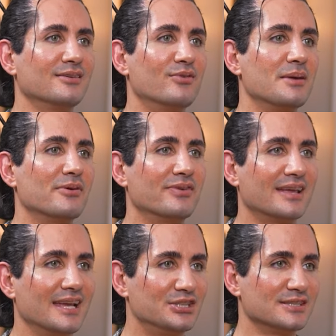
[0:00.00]

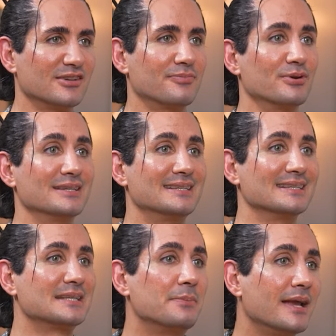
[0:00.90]
ramifications of
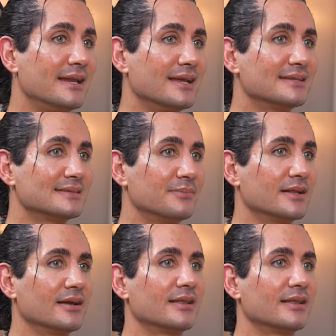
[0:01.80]
participating in something